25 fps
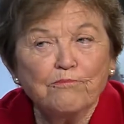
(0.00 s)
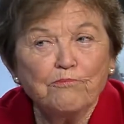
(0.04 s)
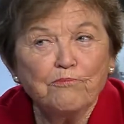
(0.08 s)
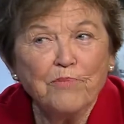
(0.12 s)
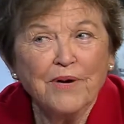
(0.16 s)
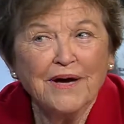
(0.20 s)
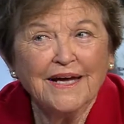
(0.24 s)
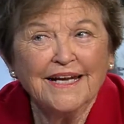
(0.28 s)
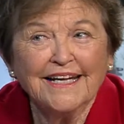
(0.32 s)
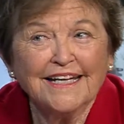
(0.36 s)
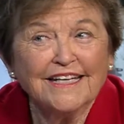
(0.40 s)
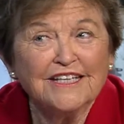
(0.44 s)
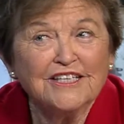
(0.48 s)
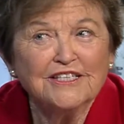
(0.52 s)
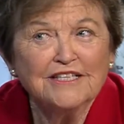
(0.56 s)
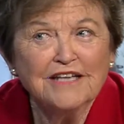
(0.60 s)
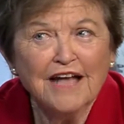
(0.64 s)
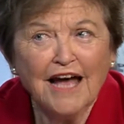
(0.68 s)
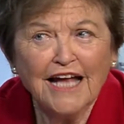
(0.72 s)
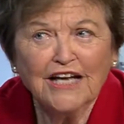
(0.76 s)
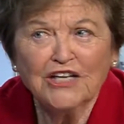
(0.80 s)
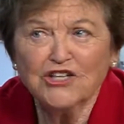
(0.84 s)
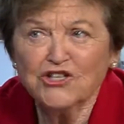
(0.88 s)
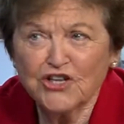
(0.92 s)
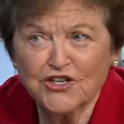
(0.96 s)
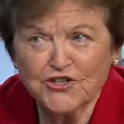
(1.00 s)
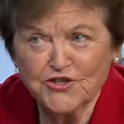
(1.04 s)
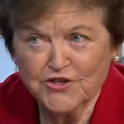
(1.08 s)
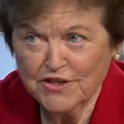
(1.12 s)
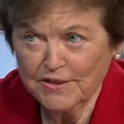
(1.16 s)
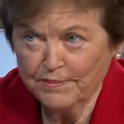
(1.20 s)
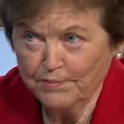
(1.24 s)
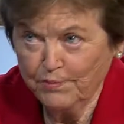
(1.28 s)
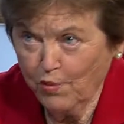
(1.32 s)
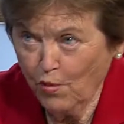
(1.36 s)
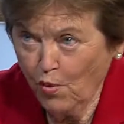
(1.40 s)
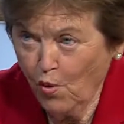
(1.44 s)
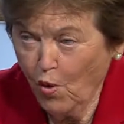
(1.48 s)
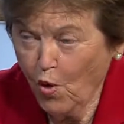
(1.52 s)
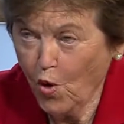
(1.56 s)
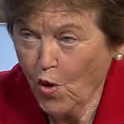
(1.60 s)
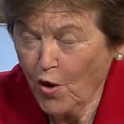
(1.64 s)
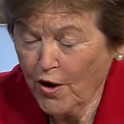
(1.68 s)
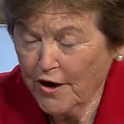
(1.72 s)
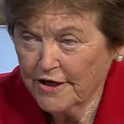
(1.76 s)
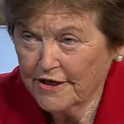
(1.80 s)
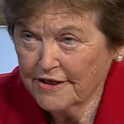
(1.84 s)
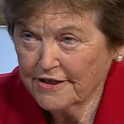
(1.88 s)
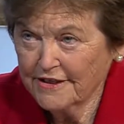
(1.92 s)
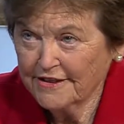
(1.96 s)
But it's not just the
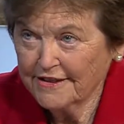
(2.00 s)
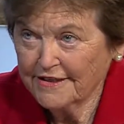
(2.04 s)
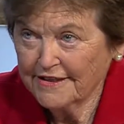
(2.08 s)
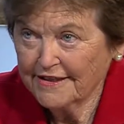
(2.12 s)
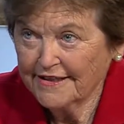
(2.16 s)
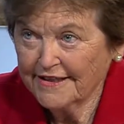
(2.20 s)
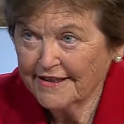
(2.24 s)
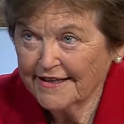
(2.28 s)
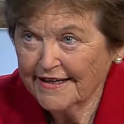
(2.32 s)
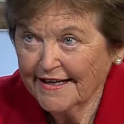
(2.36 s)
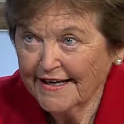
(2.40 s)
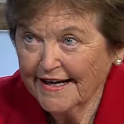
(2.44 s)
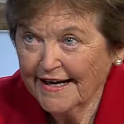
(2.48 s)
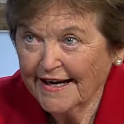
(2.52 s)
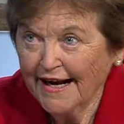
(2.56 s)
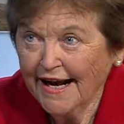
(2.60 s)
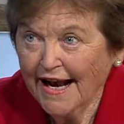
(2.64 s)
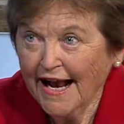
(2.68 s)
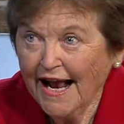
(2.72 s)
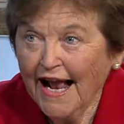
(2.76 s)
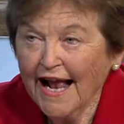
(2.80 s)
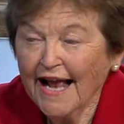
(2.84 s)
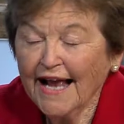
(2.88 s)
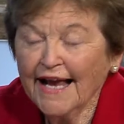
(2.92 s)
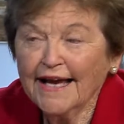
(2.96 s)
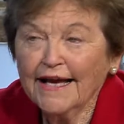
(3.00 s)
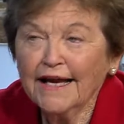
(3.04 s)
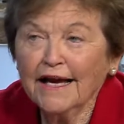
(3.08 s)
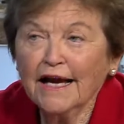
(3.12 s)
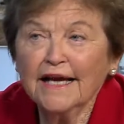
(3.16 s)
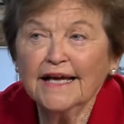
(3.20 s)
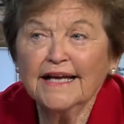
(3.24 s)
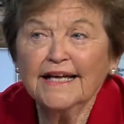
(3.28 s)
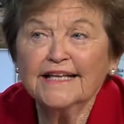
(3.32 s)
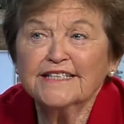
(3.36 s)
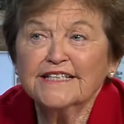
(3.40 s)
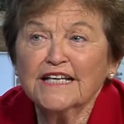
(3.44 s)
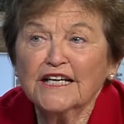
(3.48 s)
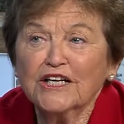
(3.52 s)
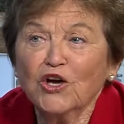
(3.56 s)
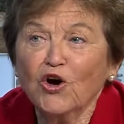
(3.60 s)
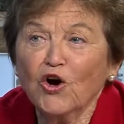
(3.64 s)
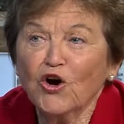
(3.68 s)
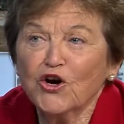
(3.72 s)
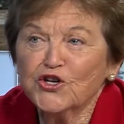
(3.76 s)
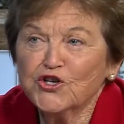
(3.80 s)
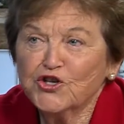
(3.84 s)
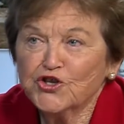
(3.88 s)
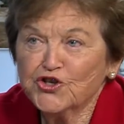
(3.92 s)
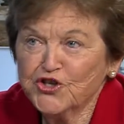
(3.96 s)
board. It's a
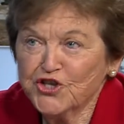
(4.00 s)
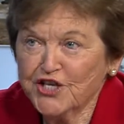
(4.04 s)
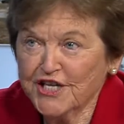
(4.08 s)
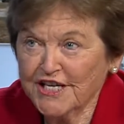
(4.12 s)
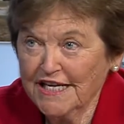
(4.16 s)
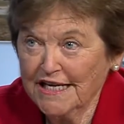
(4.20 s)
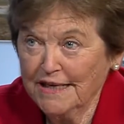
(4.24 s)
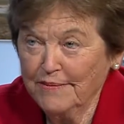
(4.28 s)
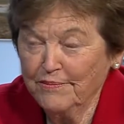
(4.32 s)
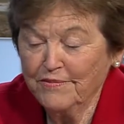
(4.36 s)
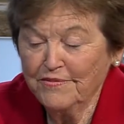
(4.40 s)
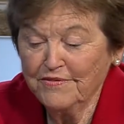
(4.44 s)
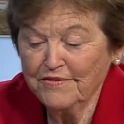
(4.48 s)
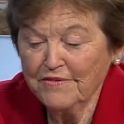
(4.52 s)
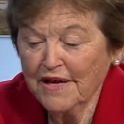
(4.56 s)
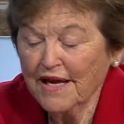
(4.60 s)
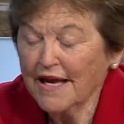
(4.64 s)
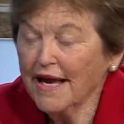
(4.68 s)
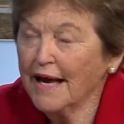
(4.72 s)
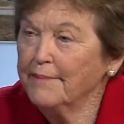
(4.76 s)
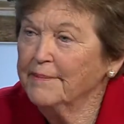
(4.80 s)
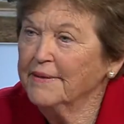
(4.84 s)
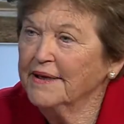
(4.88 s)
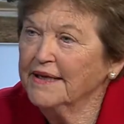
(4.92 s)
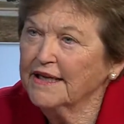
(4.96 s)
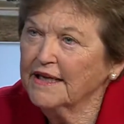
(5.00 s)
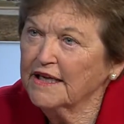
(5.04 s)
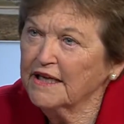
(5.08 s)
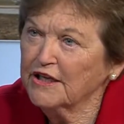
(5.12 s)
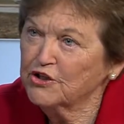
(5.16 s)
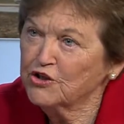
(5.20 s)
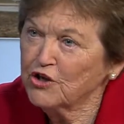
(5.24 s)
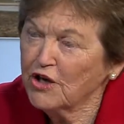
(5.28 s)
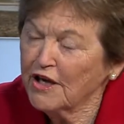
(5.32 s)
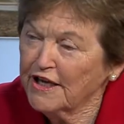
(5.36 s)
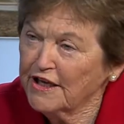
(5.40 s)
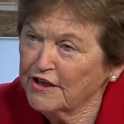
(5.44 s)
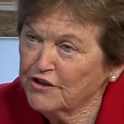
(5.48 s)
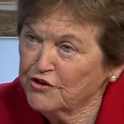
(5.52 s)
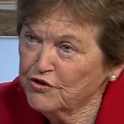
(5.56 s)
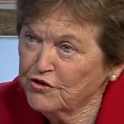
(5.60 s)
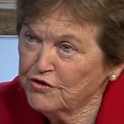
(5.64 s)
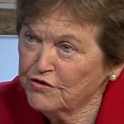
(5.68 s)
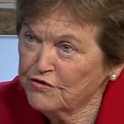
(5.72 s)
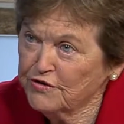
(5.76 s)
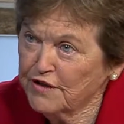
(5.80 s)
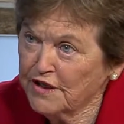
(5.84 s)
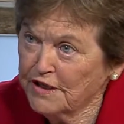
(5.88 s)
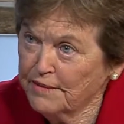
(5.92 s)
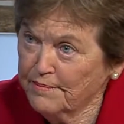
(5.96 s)
larger team. I mean, it's
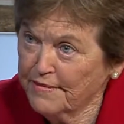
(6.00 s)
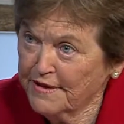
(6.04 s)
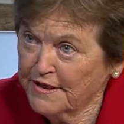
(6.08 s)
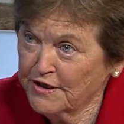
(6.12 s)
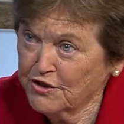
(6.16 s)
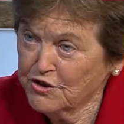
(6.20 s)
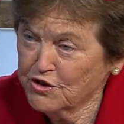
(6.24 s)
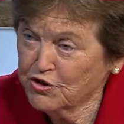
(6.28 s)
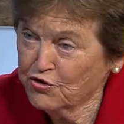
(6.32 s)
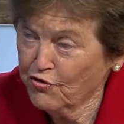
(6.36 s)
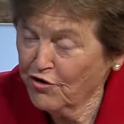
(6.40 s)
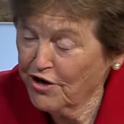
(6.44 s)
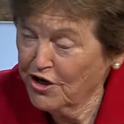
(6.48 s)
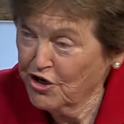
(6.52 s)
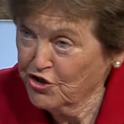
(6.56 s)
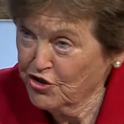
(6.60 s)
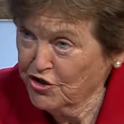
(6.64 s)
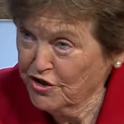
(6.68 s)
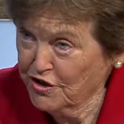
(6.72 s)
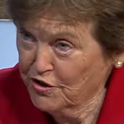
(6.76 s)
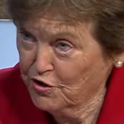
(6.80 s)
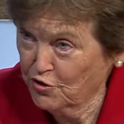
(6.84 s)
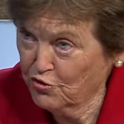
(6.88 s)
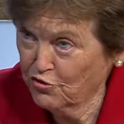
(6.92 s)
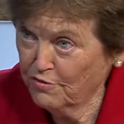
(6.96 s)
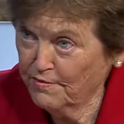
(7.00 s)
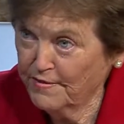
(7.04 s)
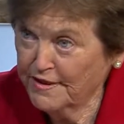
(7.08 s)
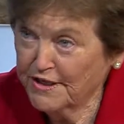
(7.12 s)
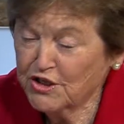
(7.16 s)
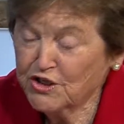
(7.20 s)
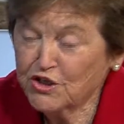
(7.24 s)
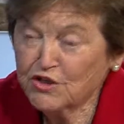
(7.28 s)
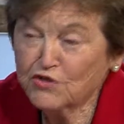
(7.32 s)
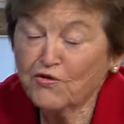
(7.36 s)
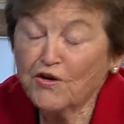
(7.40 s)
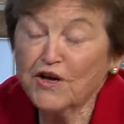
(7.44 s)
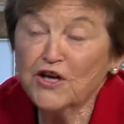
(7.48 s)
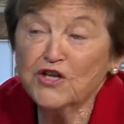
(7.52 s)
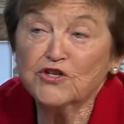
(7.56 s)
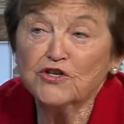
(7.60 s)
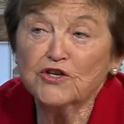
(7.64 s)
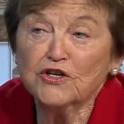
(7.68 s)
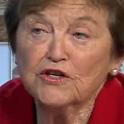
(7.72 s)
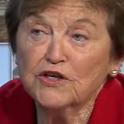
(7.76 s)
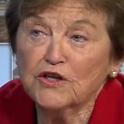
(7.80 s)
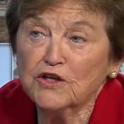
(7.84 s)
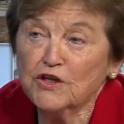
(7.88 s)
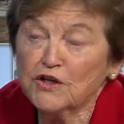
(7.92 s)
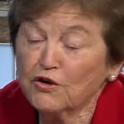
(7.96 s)
the administration, your
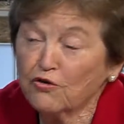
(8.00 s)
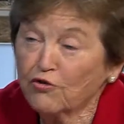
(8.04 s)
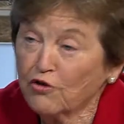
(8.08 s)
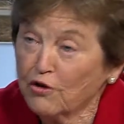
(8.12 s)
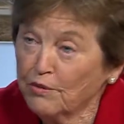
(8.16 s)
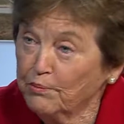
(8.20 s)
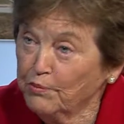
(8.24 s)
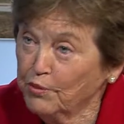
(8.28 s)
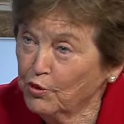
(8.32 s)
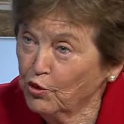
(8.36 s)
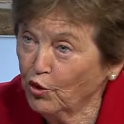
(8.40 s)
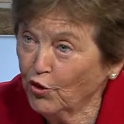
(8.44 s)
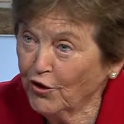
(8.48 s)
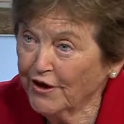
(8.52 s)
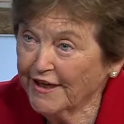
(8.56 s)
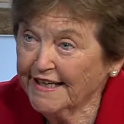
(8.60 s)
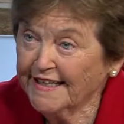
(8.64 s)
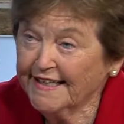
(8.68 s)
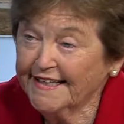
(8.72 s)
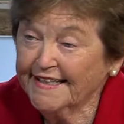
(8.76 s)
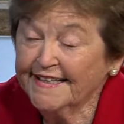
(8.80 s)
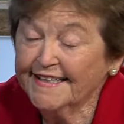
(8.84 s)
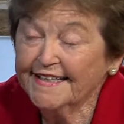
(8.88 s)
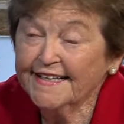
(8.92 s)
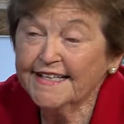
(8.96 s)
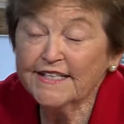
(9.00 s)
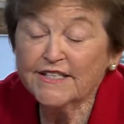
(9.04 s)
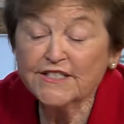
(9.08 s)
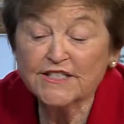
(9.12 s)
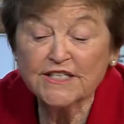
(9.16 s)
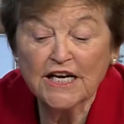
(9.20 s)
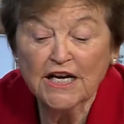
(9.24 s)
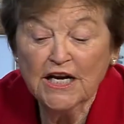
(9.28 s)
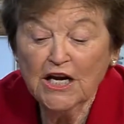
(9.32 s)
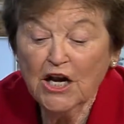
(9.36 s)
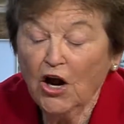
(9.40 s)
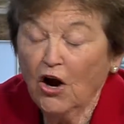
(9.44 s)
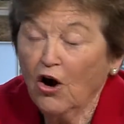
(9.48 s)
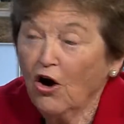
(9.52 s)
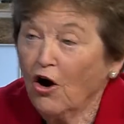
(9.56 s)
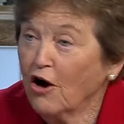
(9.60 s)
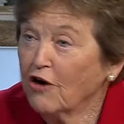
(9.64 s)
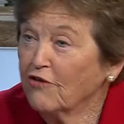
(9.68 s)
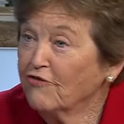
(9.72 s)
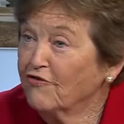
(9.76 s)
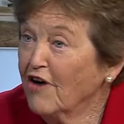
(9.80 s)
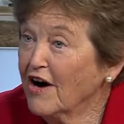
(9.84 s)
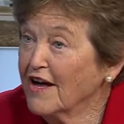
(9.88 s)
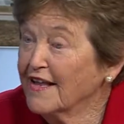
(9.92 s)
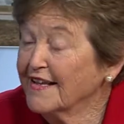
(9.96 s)
employees, our
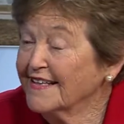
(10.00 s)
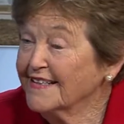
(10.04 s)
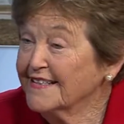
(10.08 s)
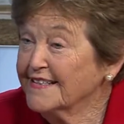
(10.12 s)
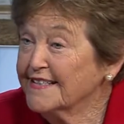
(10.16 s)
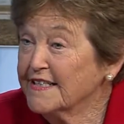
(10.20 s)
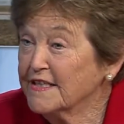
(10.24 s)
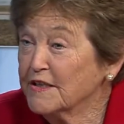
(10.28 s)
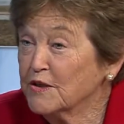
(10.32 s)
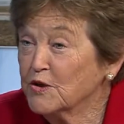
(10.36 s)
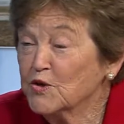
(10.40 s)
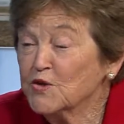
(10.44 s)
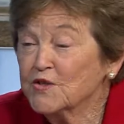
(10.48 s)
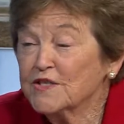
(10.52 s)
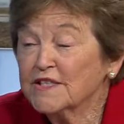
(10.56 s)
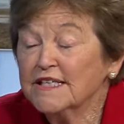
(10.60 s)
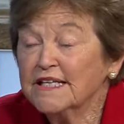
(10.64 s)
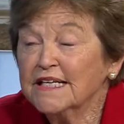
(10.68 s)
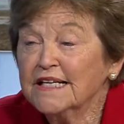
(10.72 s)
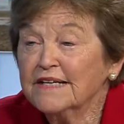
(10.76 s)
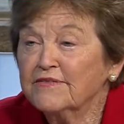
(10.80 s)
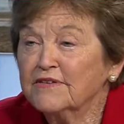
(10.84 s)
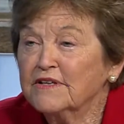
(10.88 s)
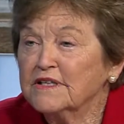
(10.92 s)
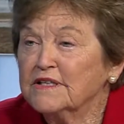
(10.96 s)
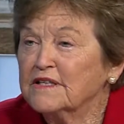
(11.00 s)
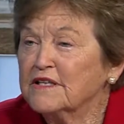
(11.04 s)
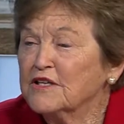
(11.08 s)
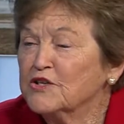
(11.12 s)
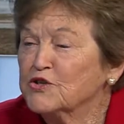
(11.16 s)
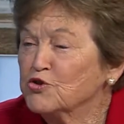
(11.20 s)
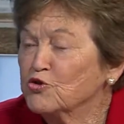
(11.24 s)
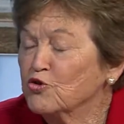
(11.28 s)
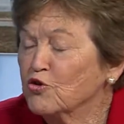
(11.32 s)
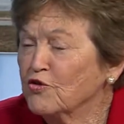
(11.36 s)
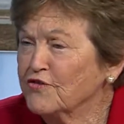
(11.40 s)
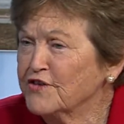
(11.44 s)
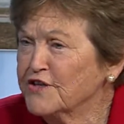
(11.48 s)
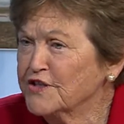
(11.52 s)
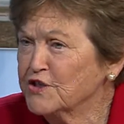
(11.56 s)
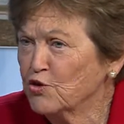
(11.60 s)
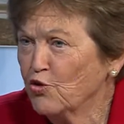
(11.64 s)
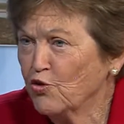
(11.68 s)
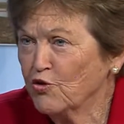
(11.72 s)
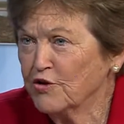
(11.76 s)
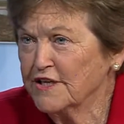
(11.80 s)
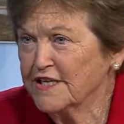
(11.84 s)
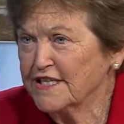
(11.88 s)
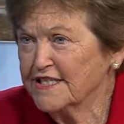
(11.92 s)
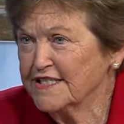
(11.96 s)
volunteers, and even the service
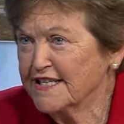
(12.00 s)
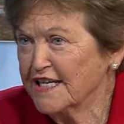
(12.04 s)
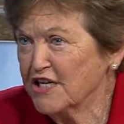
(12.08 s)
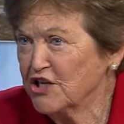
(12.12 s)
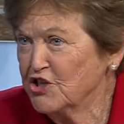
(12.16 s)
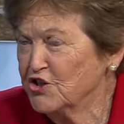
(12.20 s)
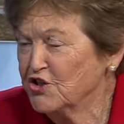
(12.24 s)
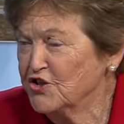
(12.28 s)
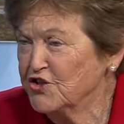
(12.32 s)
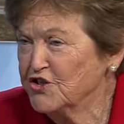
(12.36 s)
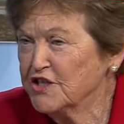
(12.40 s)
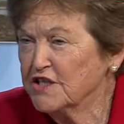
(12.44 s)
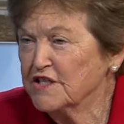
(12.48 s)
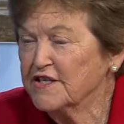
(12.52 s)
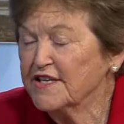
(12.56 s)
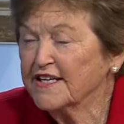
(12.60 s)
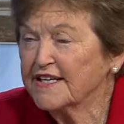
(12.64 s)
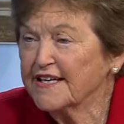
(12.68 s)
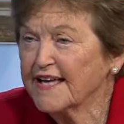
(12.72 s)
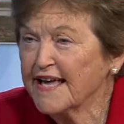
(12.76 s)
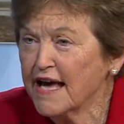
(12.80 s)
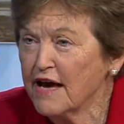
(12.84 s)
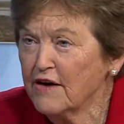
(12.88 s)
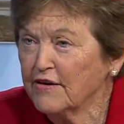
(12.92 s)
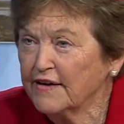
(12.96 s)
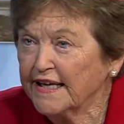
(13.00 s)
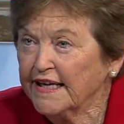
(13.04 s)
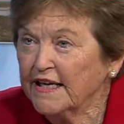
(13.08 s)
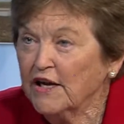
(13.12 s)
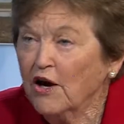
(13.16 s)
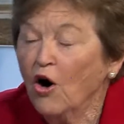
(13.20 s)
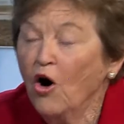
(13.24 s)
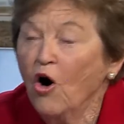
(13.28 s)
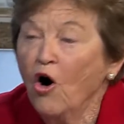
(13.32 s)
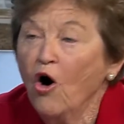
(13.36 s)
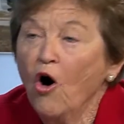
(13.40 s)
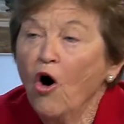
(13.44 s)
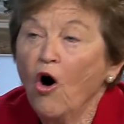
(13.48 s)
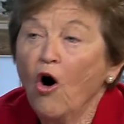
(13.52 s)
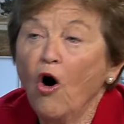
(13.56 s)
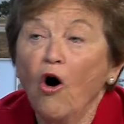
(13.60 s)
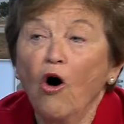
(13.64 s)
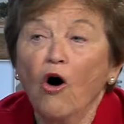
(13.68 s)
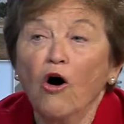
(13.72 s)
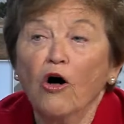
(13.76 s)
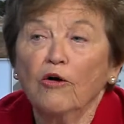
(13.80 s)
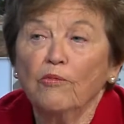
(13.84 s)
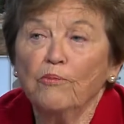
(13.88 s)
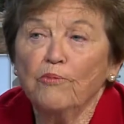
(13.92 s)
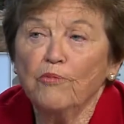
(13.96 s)
organizations in the county,
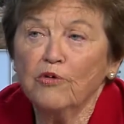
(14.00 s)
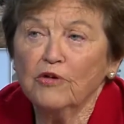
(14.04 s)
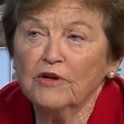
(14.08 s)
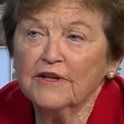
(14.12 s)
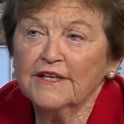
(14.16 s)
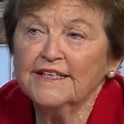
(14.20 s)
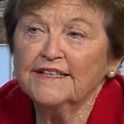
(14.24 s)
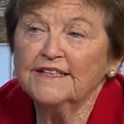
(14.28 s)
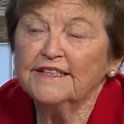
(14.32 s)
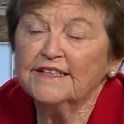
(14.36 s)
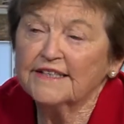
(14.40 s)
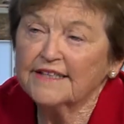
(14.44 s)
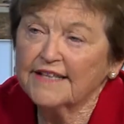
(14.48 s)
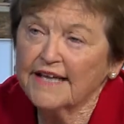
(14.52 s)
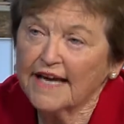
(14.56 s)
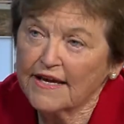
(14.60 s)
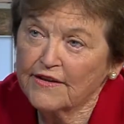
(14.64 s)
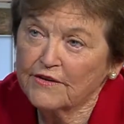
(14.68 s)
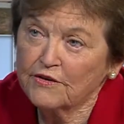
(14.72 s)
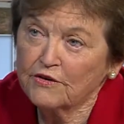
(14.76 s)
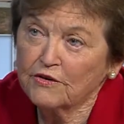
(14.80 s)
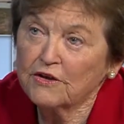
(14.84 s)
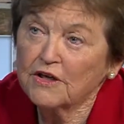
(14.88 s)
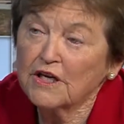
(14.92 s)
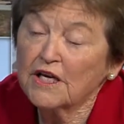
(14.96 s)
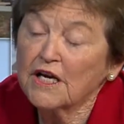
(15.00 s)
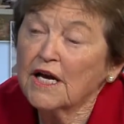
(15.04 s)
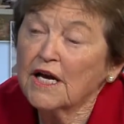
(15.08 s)
all pulling together